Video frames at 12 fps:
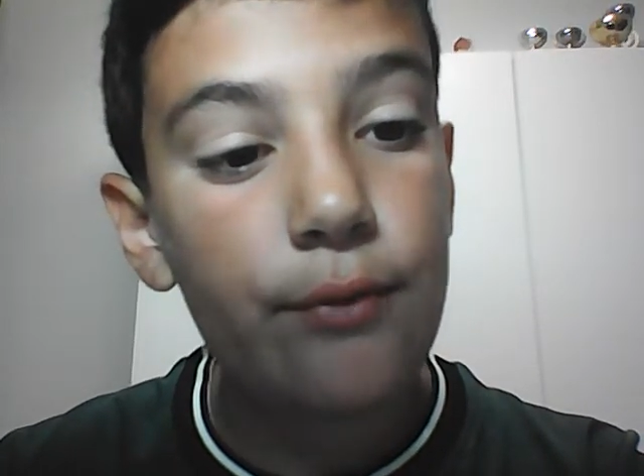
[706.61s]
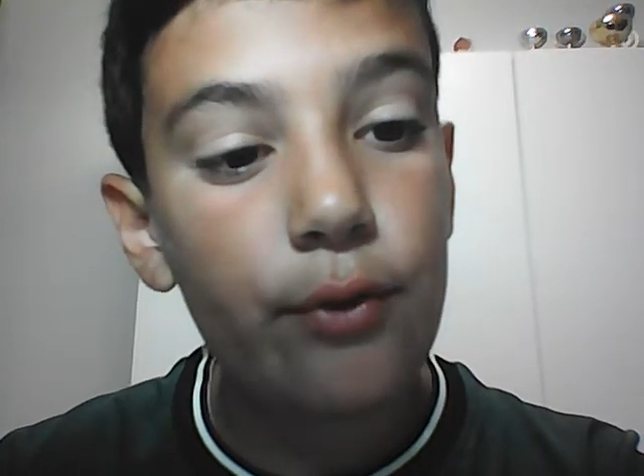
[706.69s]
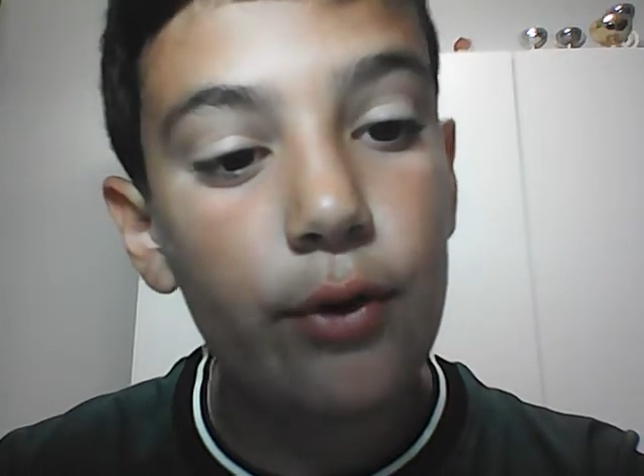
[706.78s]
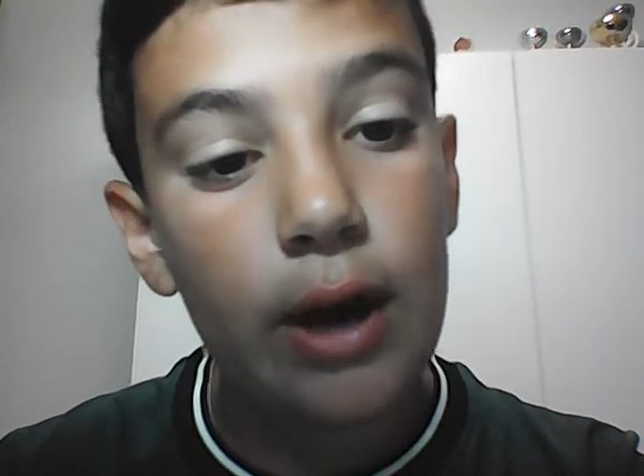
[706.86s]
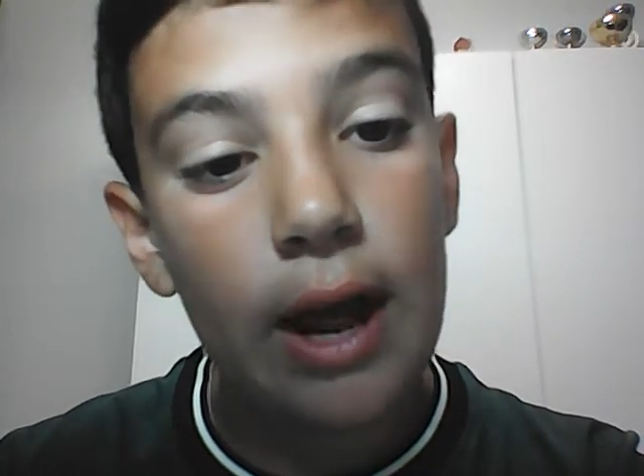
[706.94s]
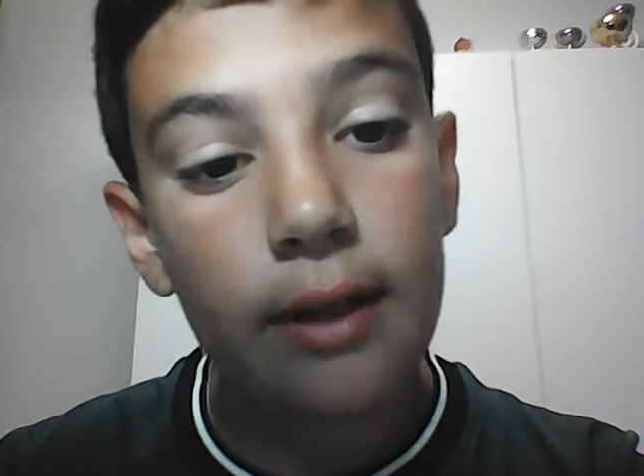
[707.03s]

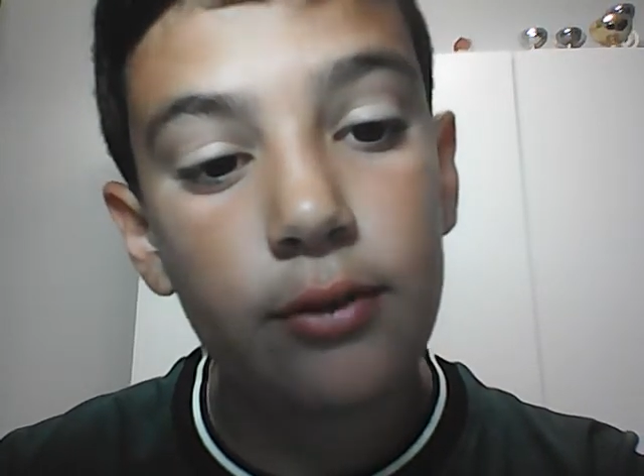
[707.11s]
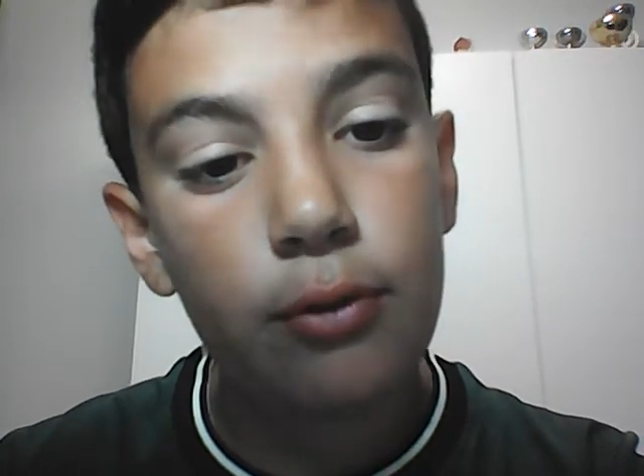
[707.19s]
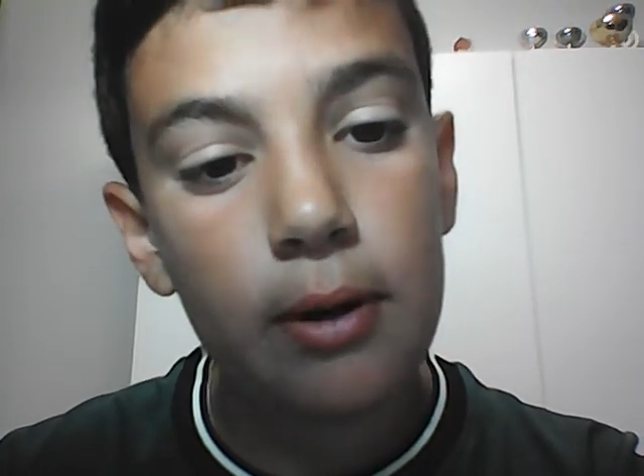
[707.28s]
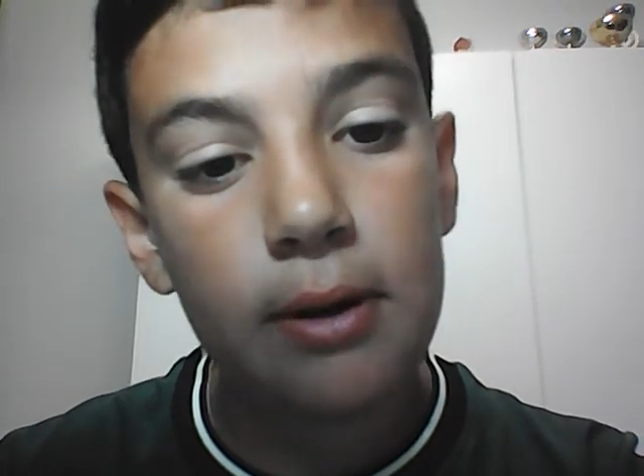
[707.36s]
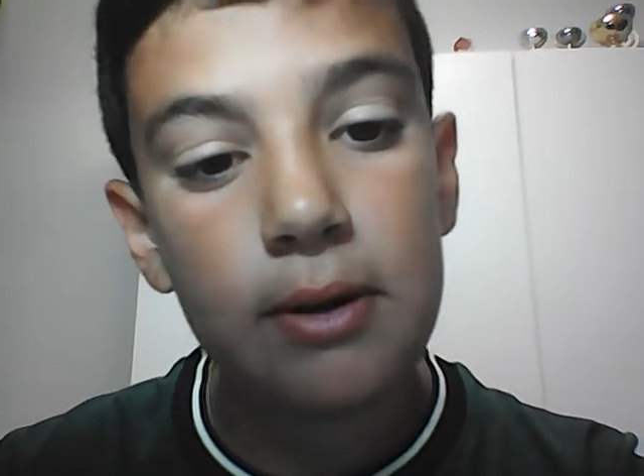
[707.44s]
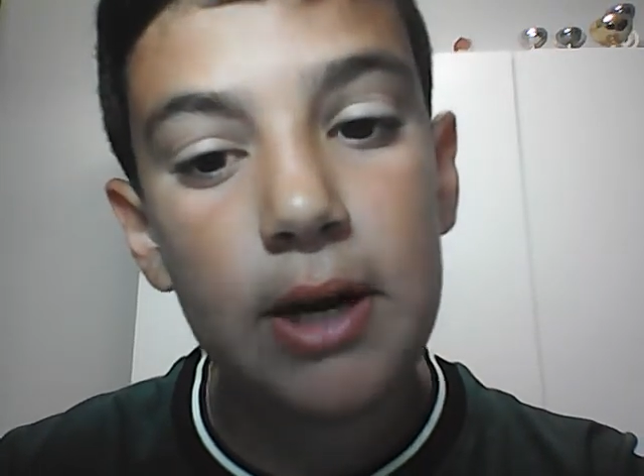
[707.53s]
for
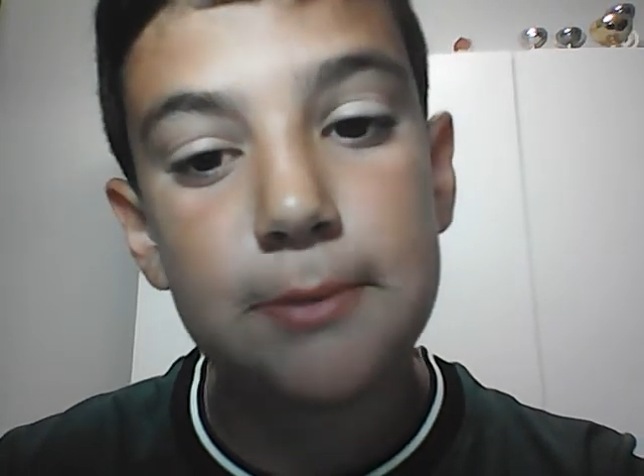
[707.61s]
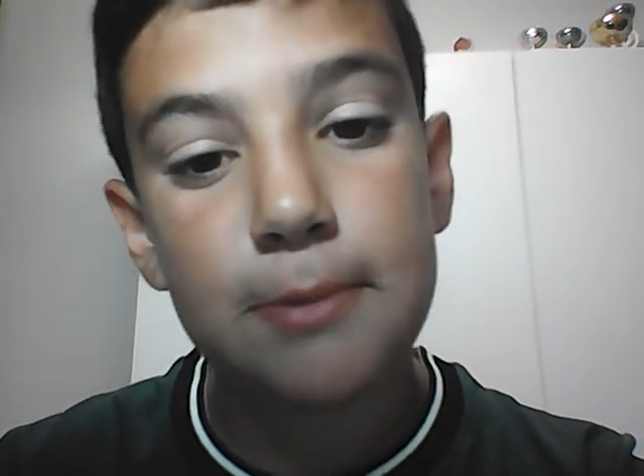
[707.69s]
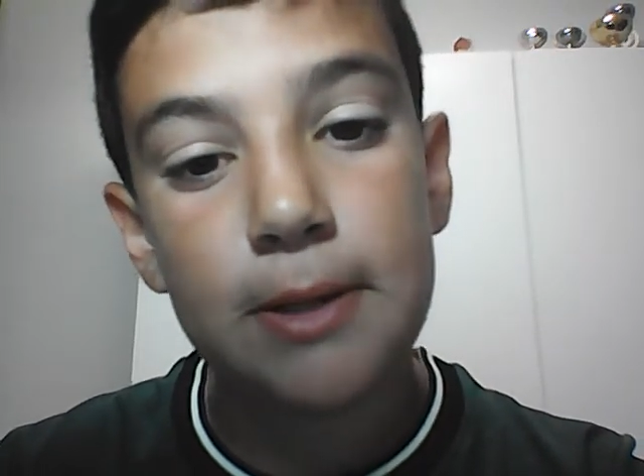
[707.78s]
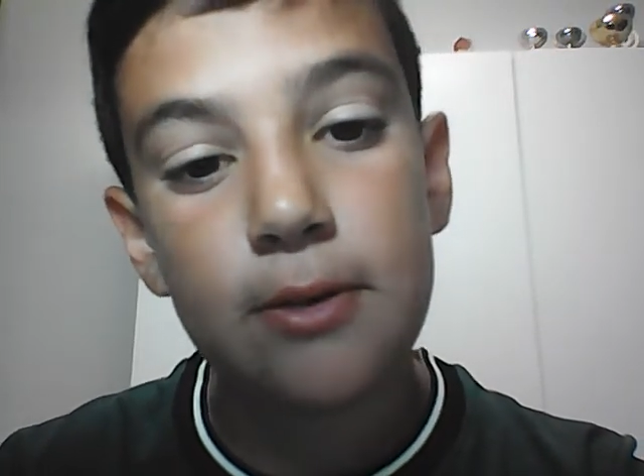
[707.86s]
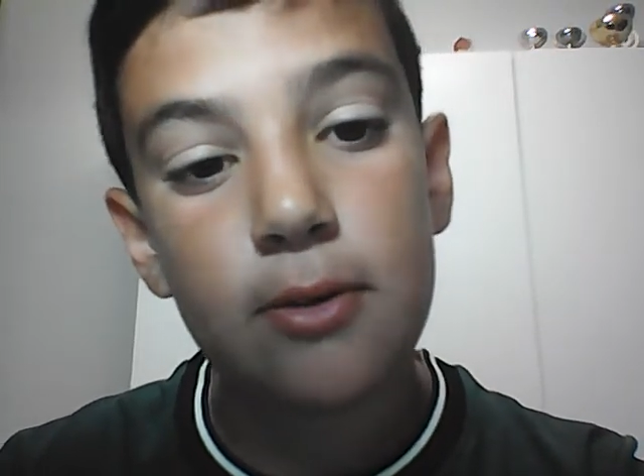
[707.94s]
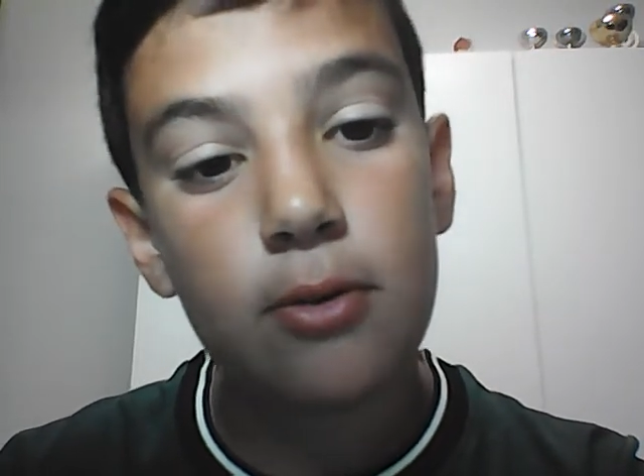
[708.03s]
Antoine
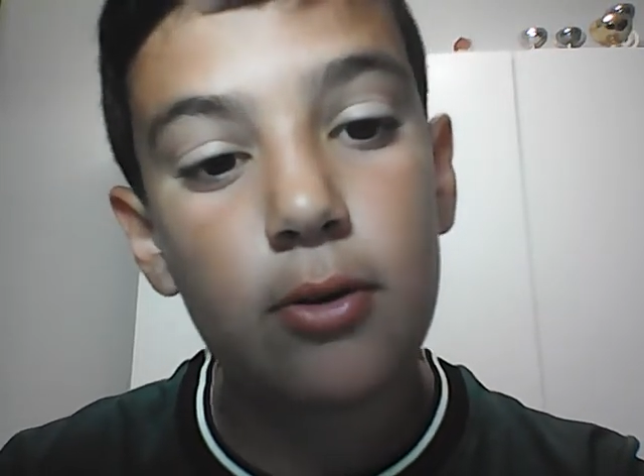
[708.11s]
Griezmann.